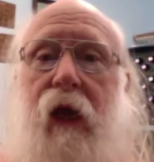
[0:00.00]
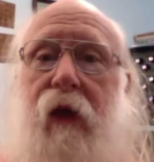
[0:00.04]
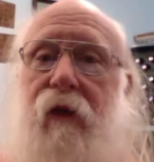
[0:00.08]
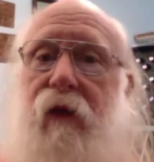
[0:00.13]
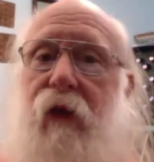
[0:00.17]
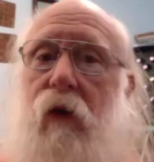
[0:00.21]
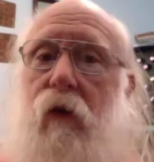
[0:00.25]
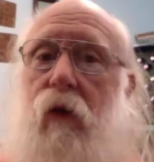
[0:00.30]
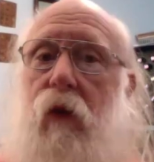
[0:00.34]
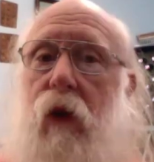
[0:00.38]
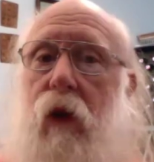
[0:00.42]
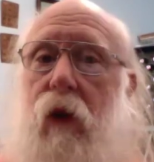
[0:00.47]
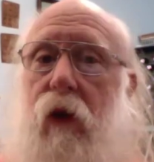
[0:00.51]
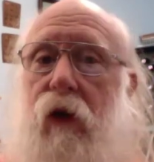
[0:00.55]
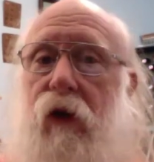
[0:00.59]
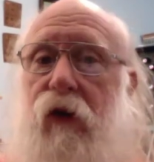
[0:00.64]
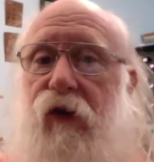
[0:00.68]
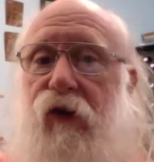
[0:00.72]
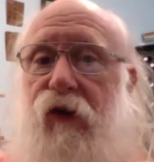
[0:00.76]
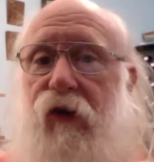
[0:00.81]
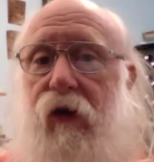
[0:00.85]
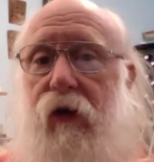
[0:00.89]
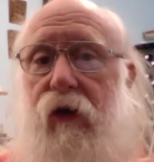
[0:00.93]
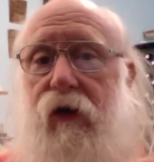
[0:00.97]
that will
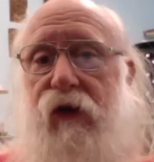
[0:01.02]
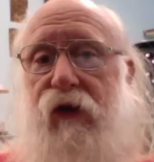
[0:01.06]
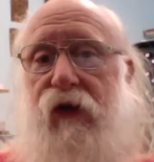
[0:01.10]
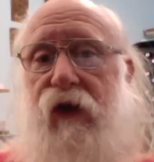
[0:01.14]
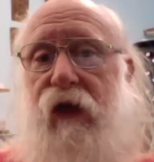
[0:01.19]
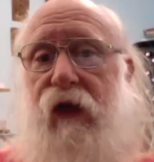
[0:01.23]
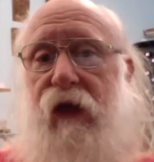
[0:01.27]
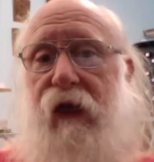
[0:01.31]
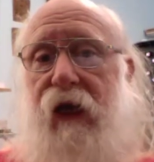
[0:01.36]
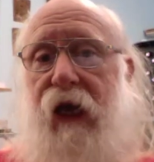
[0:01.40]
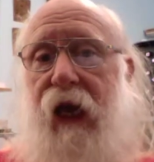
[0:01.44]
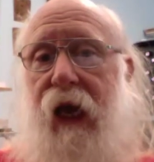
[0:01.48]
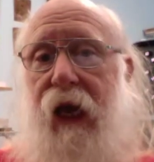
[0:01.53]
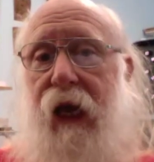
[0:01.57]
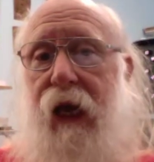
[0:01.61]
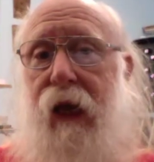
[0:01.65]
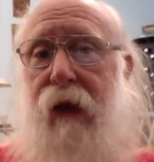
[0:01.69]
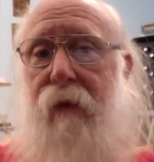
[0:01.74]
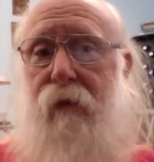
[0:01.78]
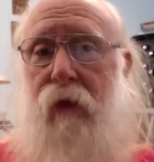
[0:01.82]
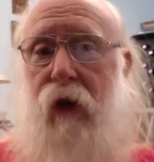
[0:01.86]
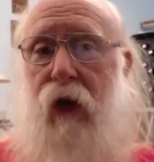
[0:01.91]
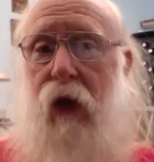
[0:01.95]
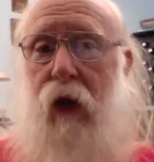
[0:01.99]
adjust the
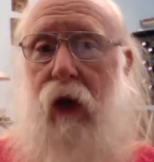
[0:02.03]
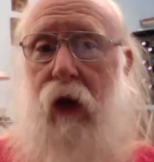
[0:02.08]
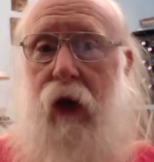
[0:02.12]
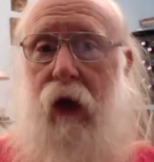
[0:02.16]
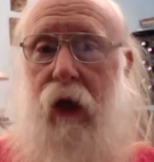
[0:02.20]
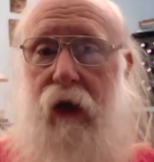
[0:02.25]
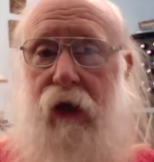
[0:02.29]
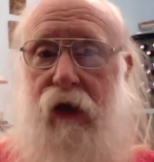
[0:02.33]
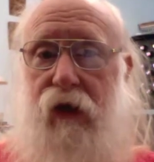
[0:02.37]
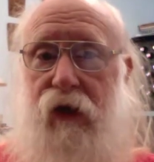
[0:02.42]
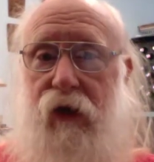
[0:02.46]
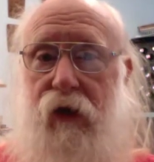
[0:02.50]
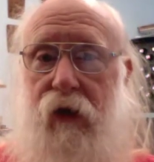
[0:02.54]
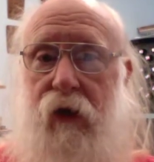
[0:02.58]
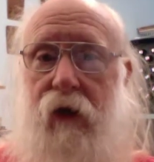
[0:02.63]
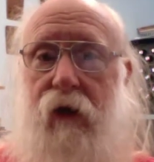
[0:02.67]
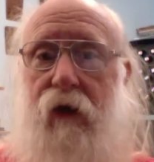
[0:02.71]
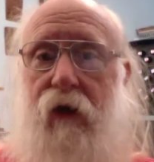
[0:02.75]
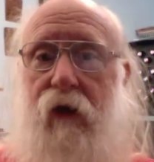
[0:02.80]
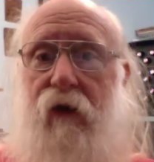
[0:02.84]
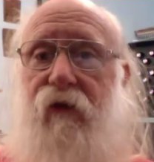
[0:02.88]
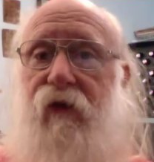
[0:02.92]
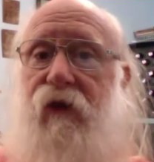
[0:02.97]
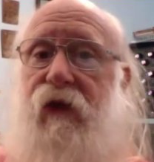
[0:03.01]
time constant
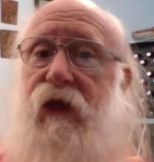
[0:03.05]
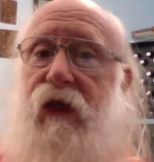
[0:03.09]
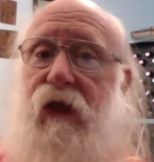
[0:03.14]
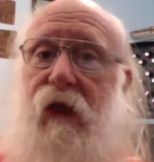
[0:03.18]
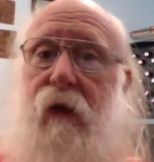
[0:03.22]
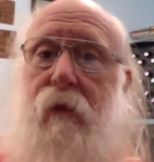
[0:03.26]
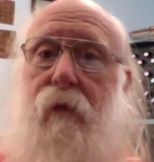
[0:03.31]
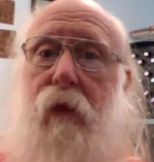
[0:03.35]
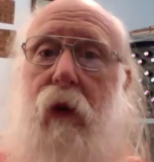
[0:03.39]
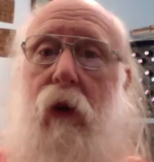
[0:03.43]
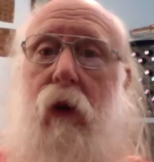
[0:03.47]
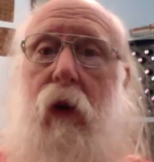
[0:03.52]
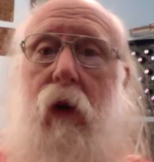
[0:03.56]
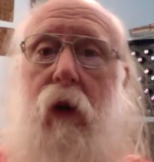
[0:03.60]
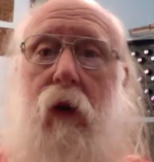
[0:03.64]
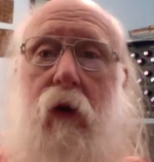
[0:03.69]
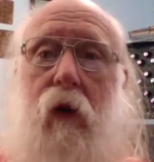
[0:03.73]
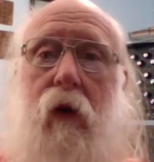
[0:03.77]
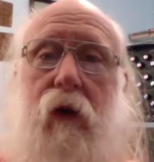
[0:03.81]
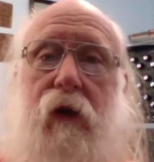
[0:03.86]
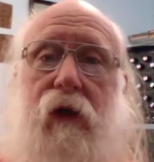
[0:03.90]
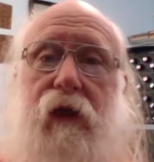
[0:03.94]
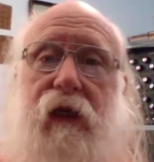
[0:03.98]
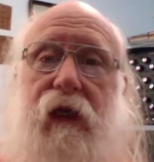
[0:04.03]
of a simple
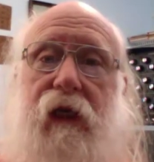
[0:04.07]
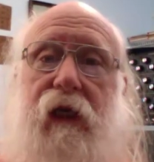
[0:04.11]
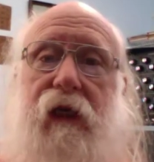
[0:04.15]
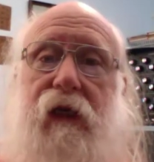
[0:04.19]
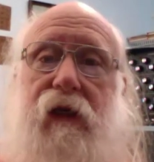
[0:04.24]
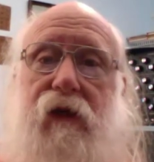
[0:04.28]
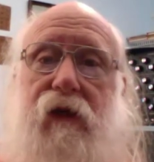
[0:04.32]
RC